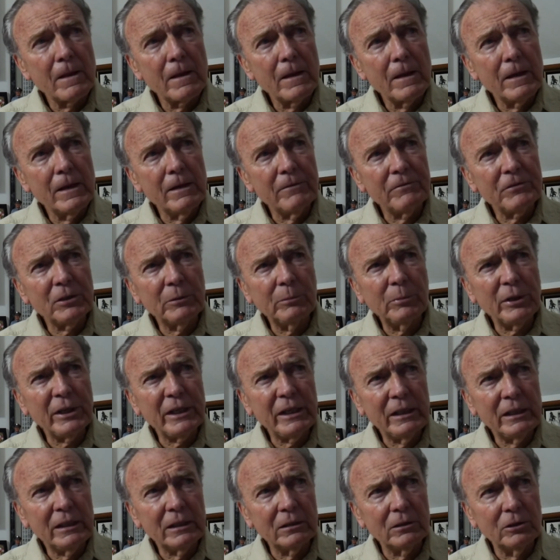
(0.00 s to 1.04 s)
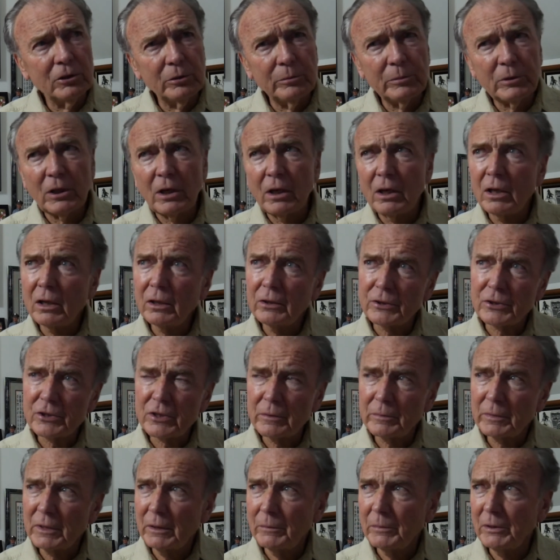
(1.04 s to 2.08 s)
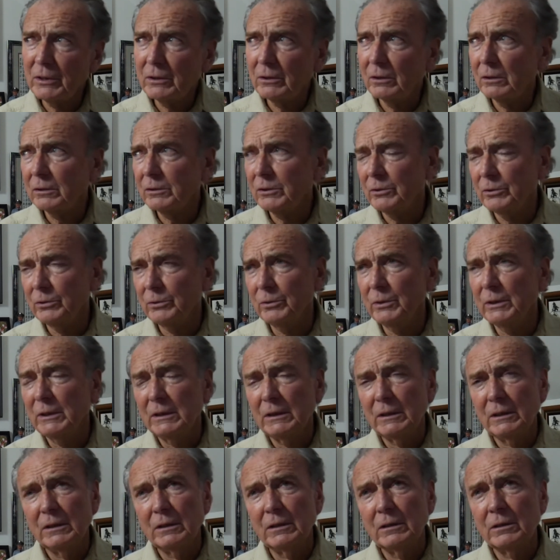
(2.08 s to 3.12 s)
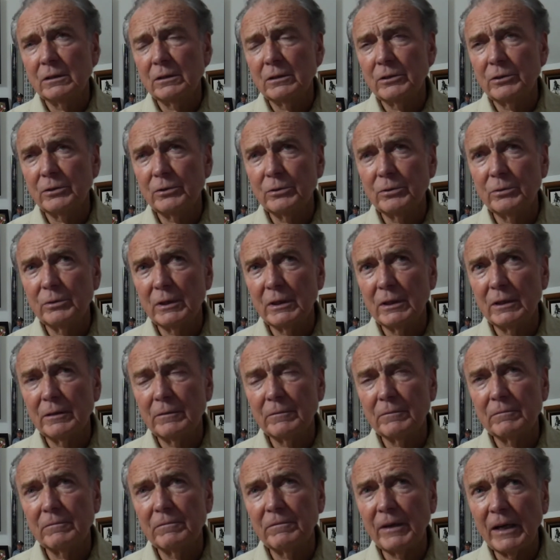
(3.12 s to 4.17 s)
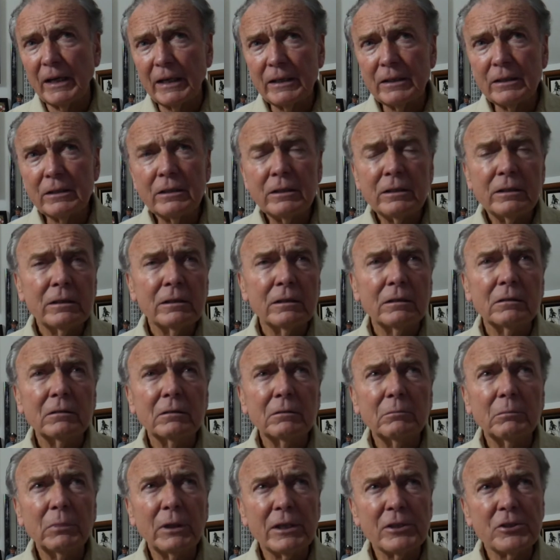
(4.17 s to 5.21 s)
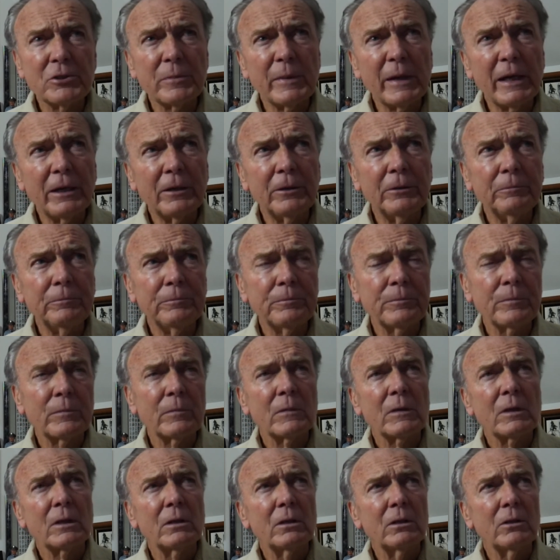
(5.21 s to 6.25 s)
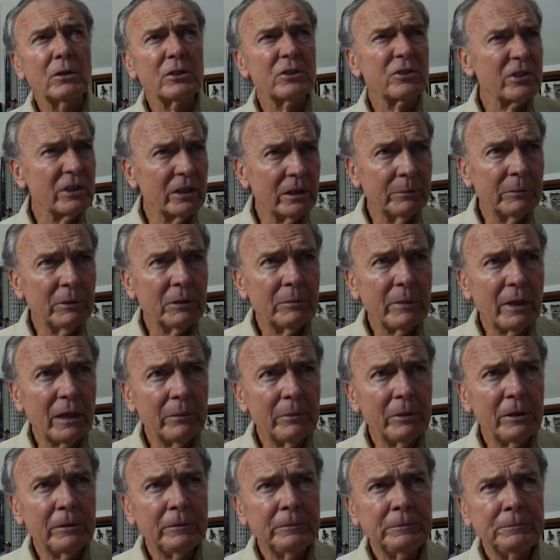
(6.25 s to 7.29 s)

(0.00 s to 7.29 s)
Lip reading: if they're bringing in luminol or some chemical to find blood spatter or semen maybe,